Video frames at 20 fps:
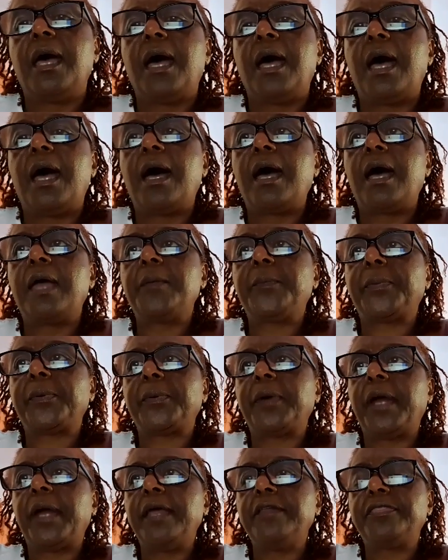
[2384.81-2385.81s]
I
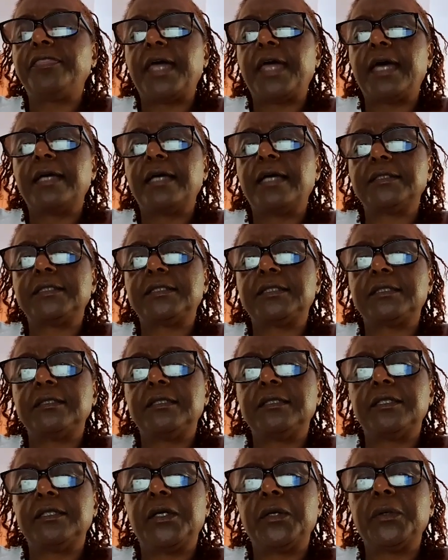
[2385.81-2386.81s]
pray that,
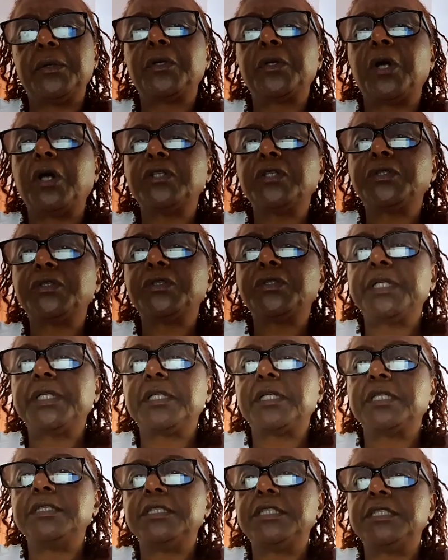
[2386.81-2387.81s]
you know, God will
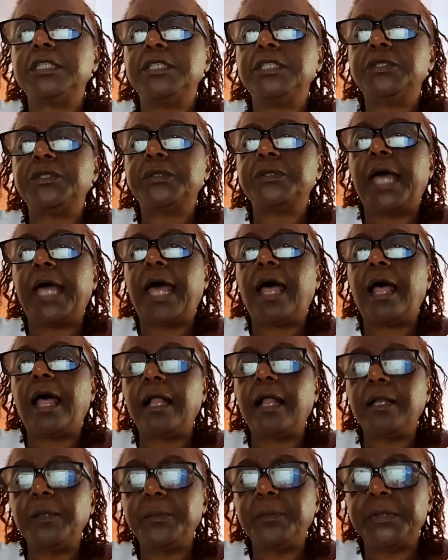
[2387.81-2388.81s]
continue to
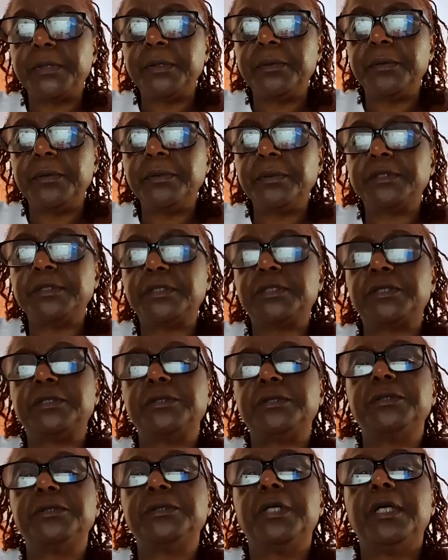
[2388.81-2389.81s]
help you
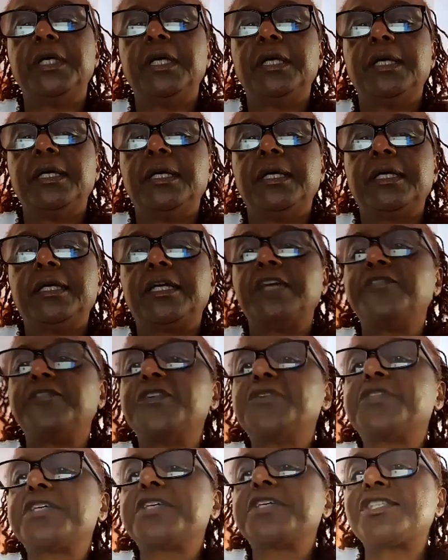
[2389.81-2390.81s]
to give you
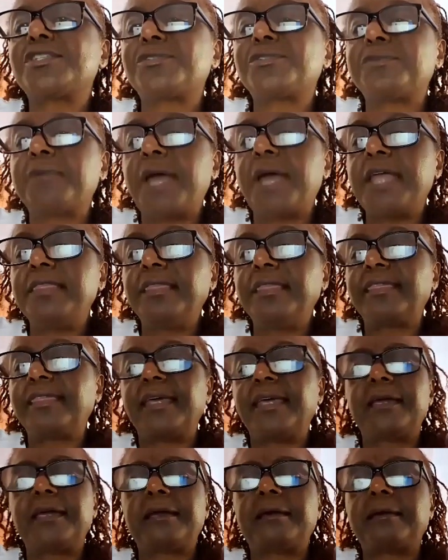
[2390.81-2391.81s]
the strength
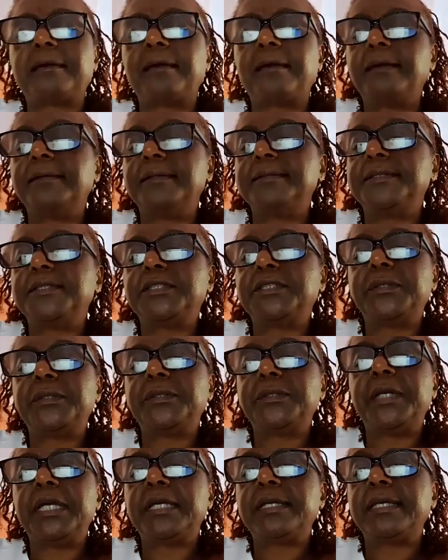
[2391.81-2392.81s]
in, to
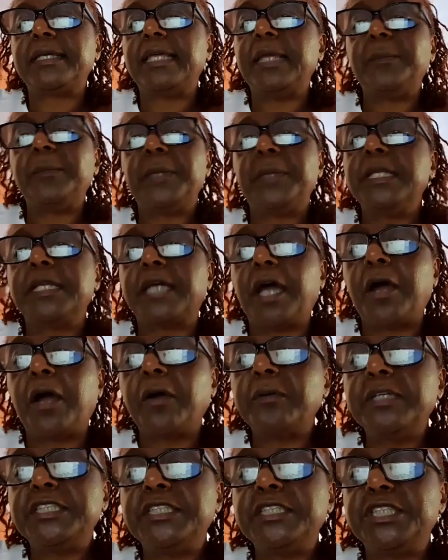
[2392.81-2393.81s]
in, keep
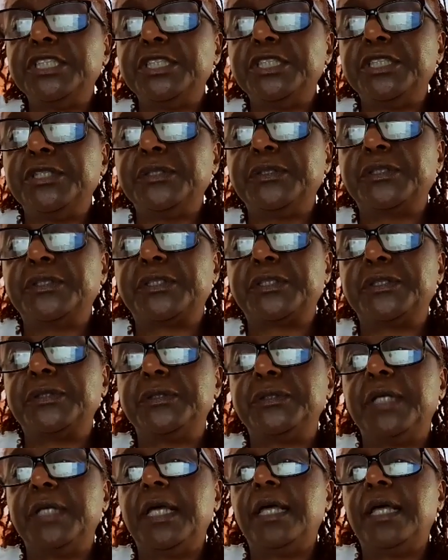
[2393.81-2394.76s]
encouraging you to